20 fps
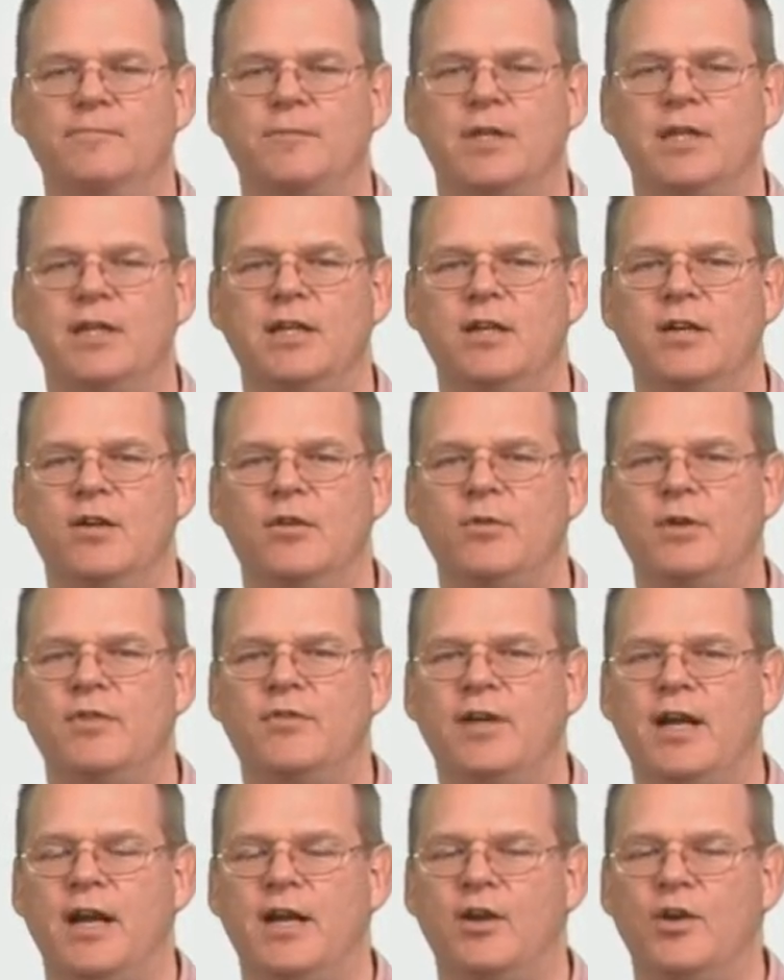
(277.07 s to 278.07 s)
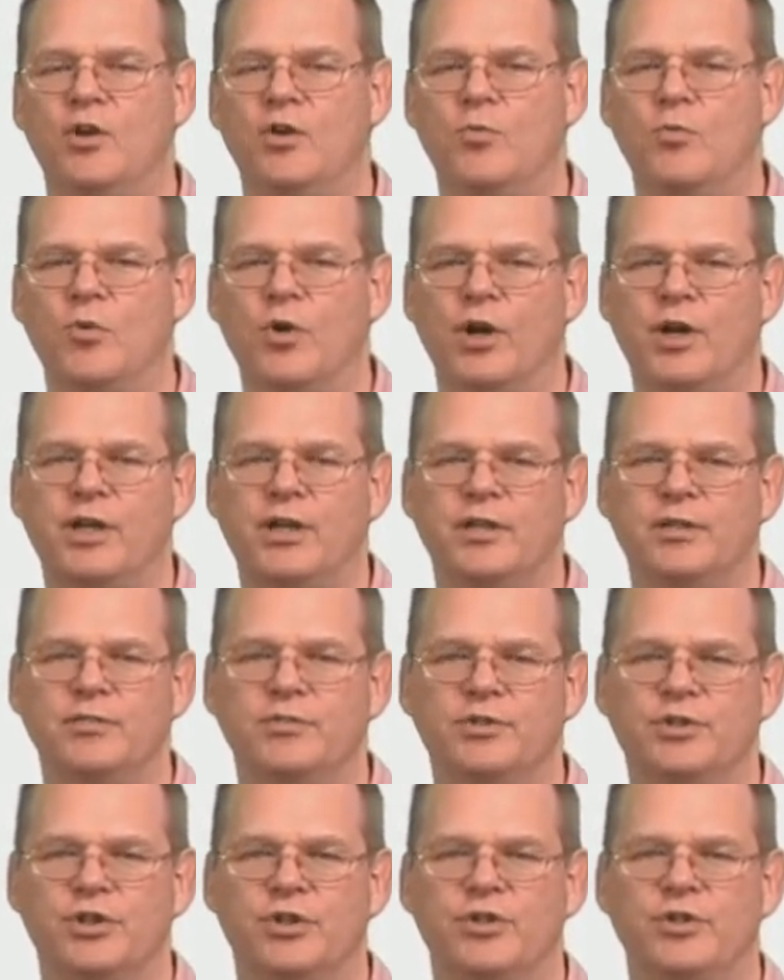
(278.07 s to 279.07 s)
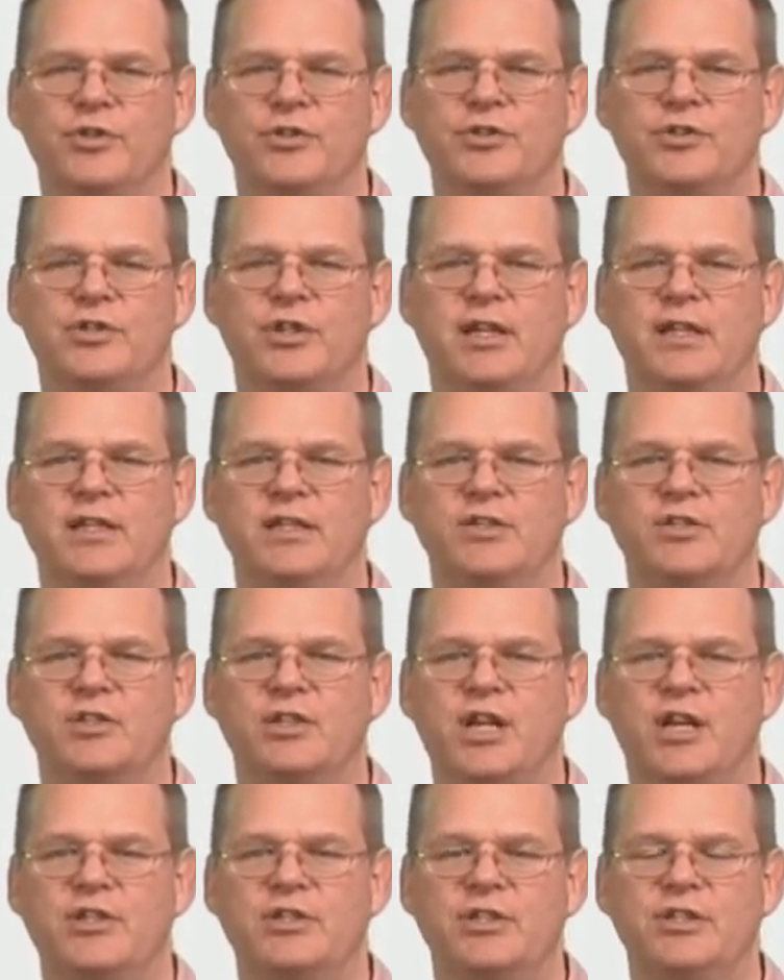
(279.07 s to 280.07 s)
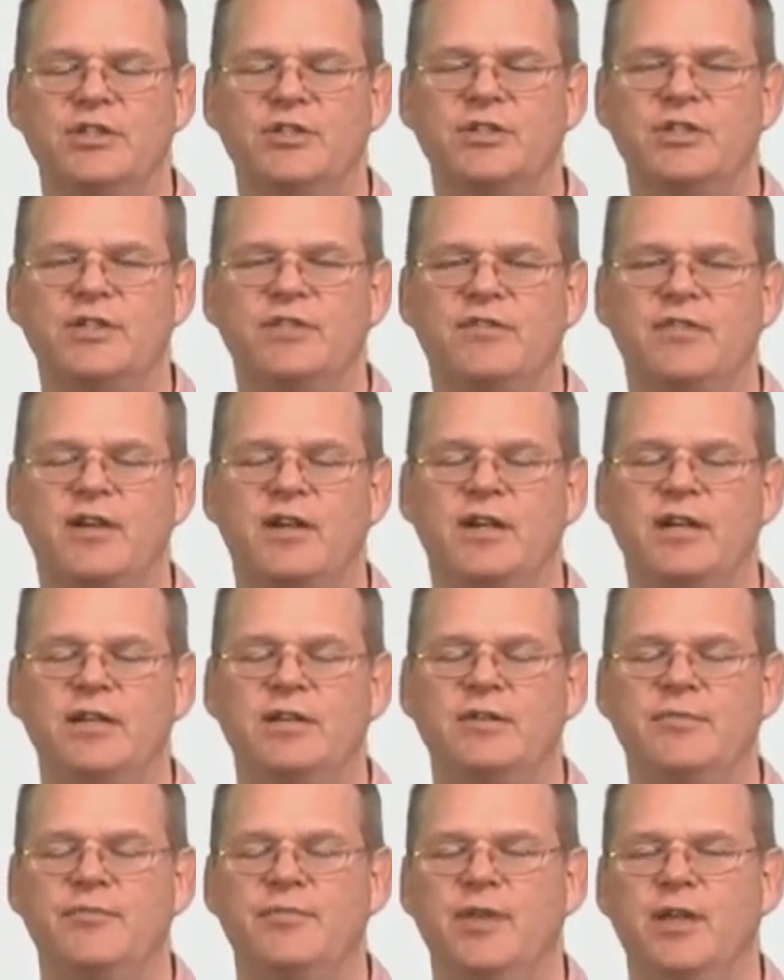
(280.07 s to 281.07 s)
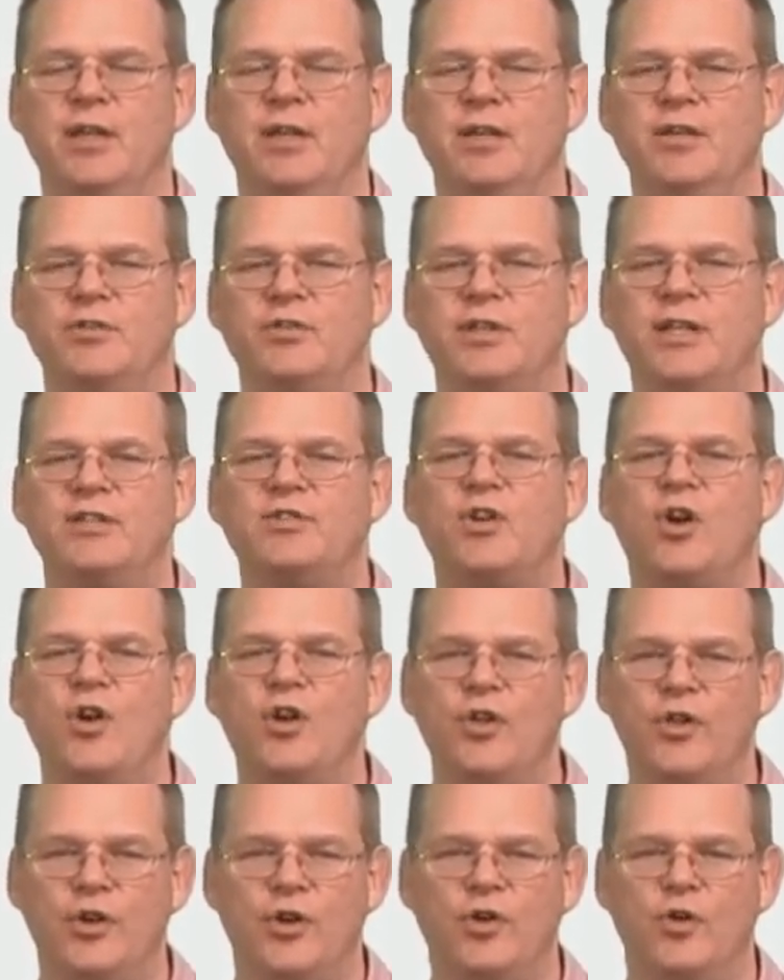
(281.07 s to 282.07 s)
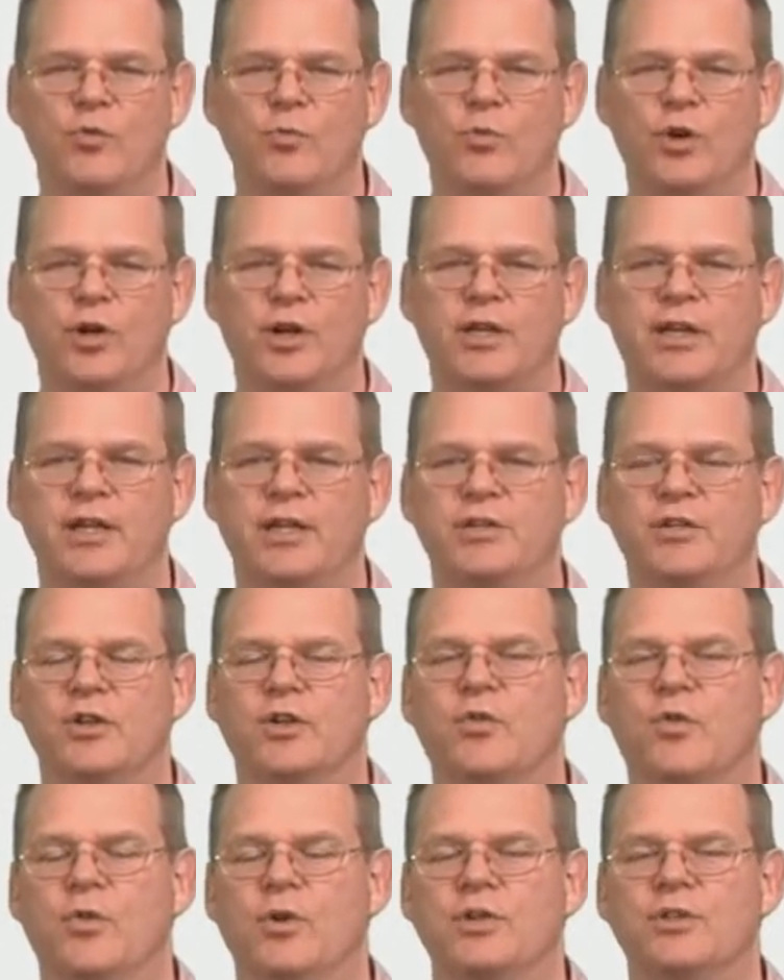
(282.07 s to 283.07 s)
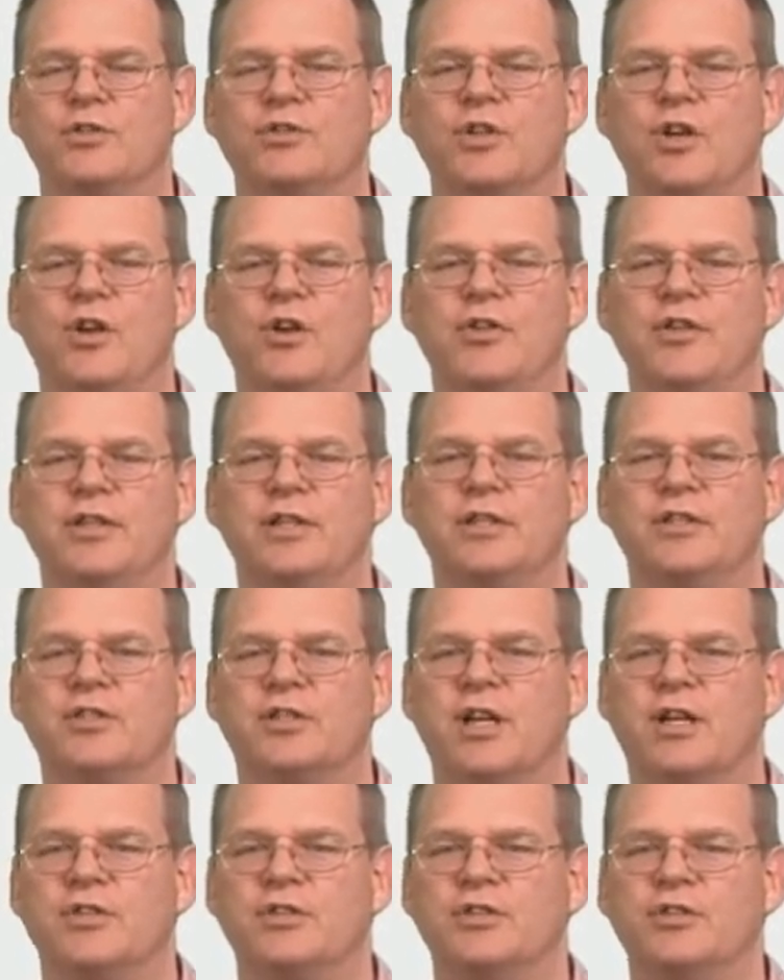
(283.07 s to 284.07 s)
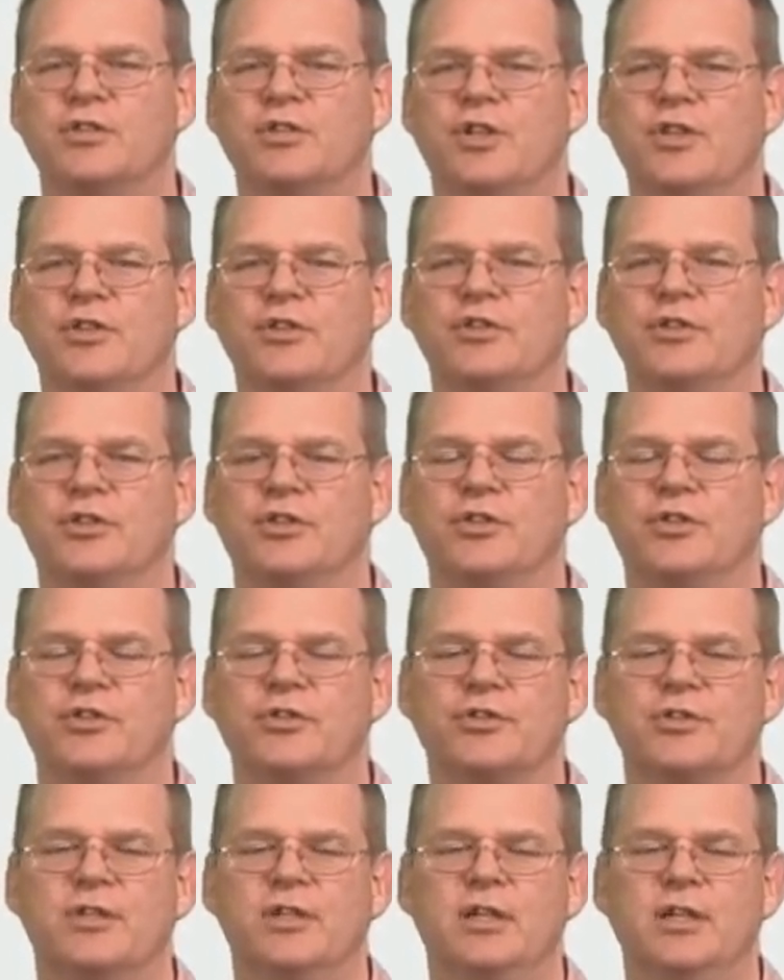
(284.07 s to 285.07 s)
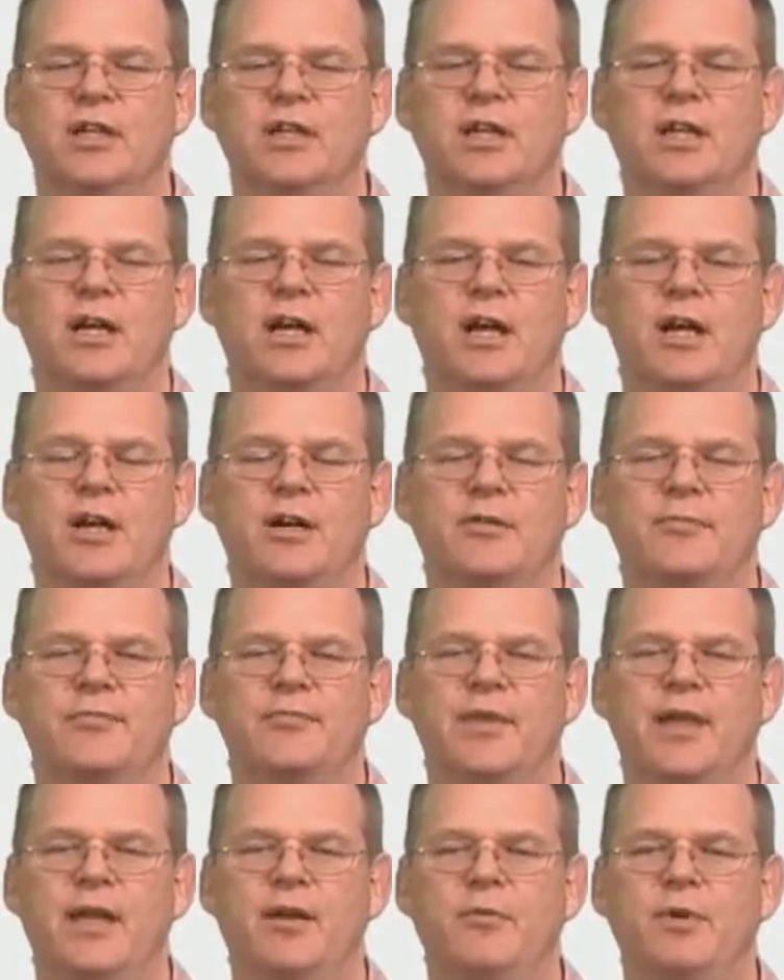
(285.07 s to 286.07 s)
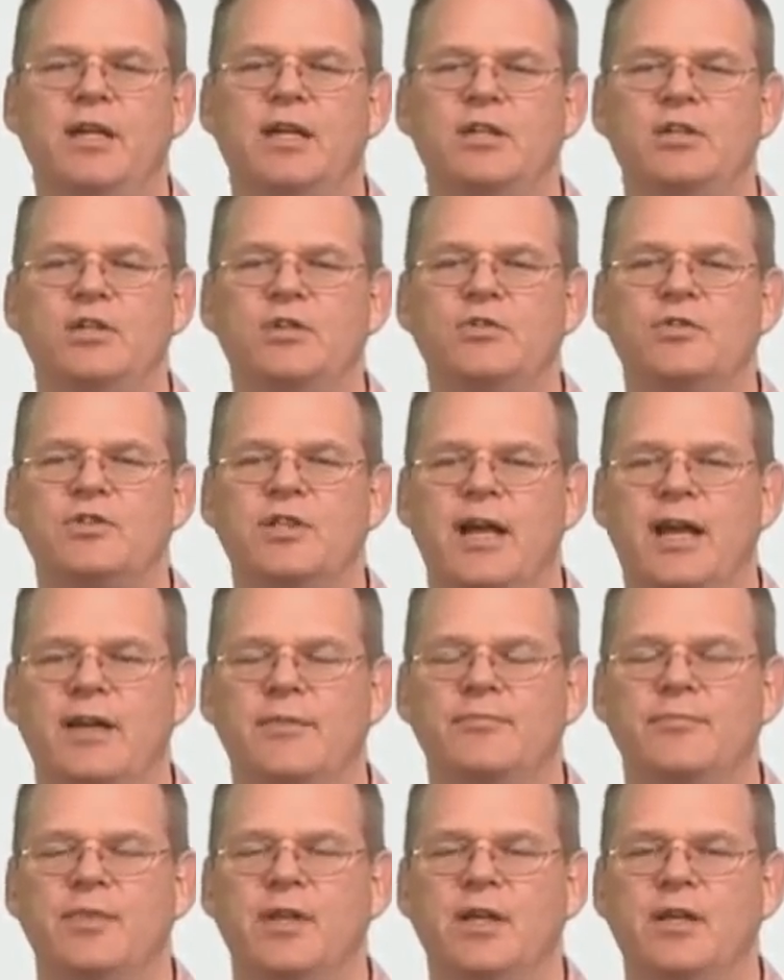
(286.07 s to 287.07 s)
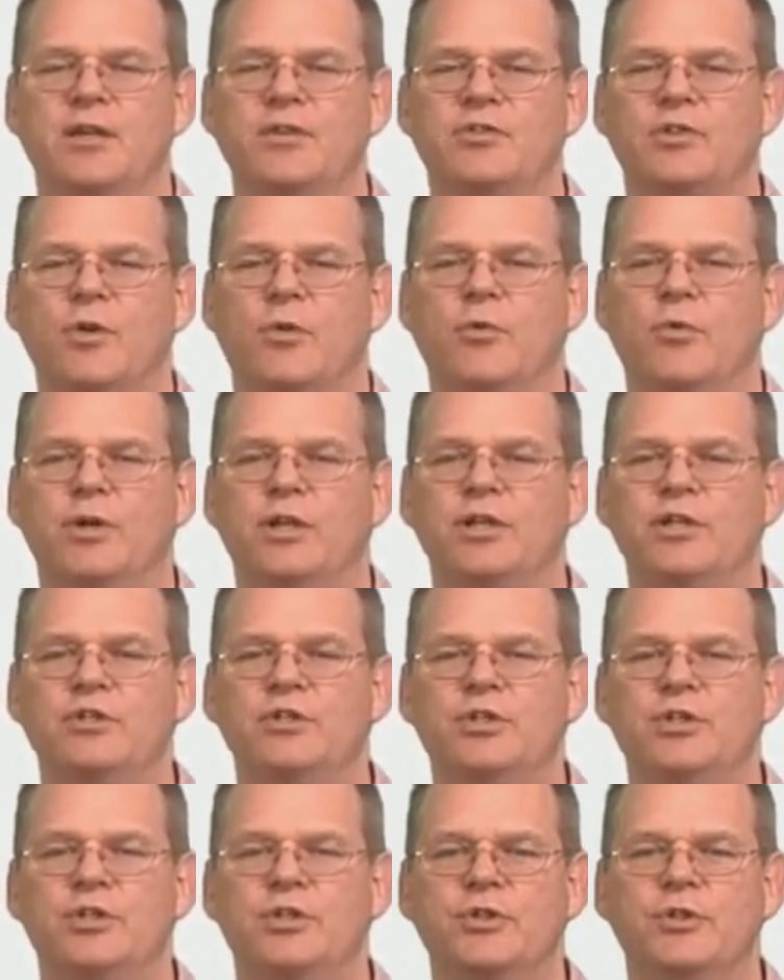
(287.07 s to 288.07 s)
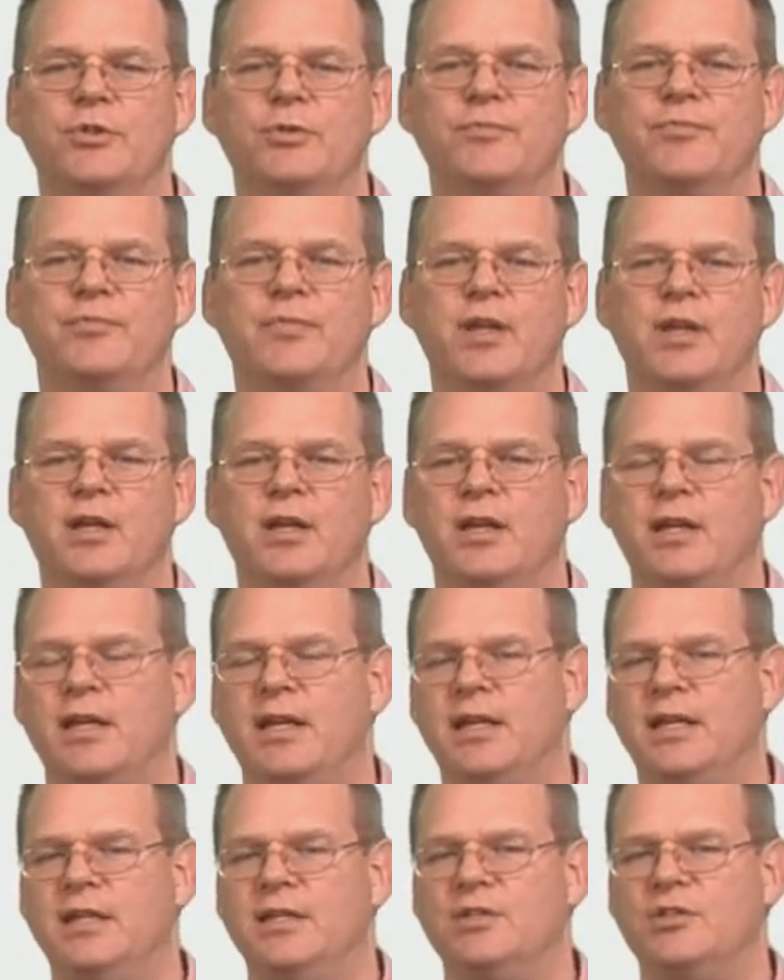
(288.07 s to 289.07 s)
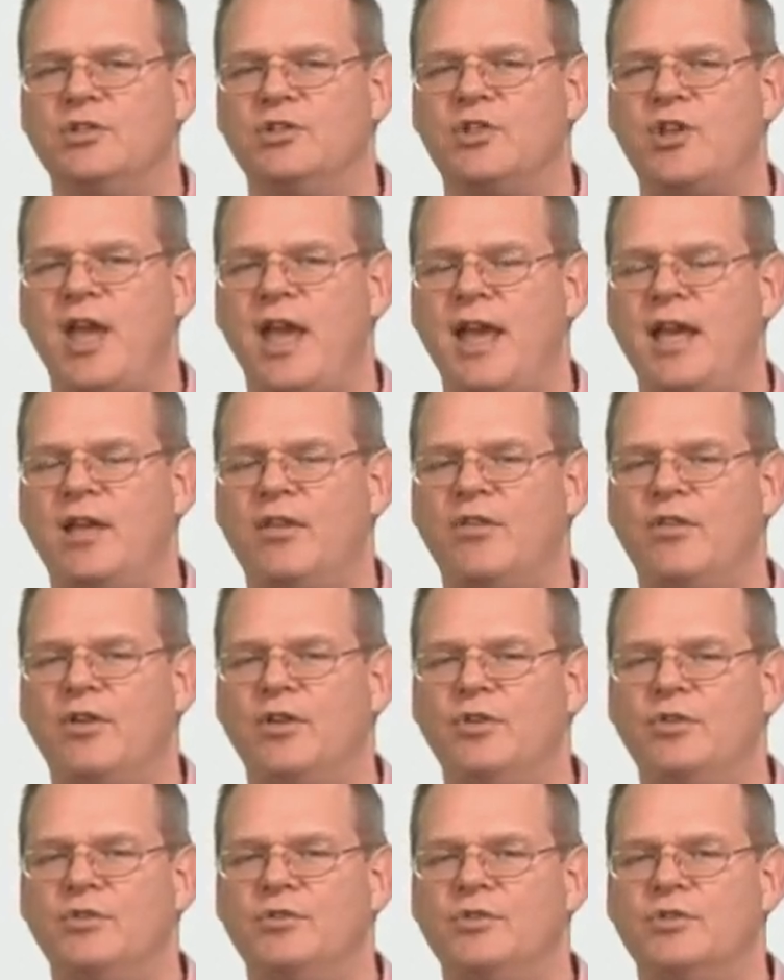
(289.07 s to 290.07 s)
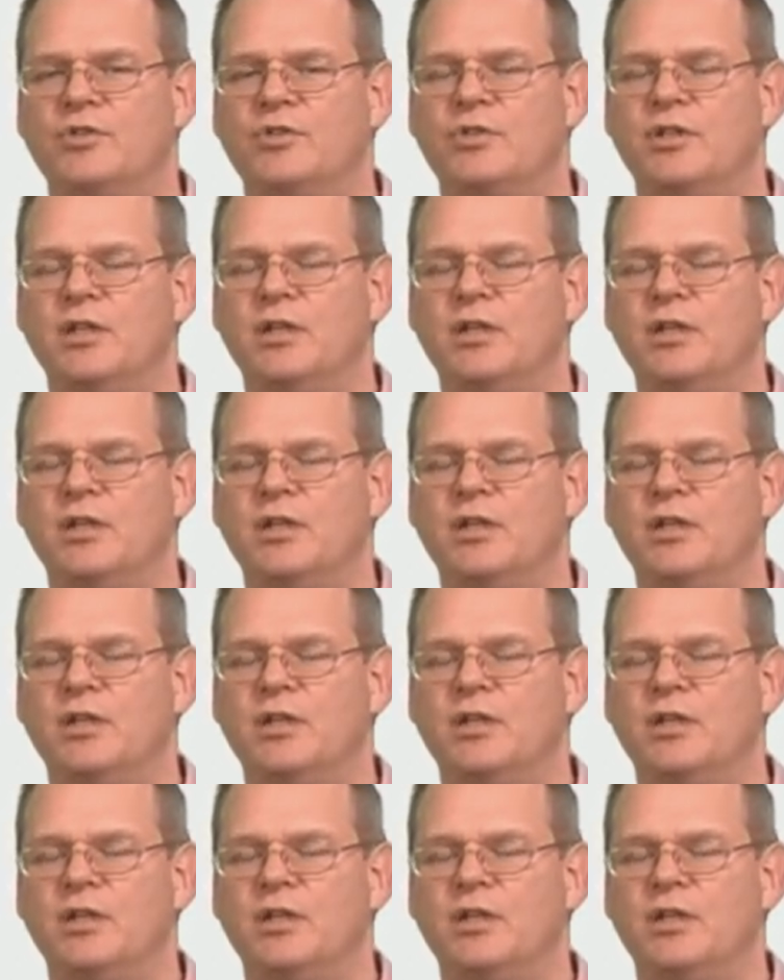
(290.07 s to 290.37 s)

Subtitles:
here we've got homework, journals, and discussions defined. So that's all the homework in your course, all the discussions, all the journals. And we can use that. So what we're going to do is take those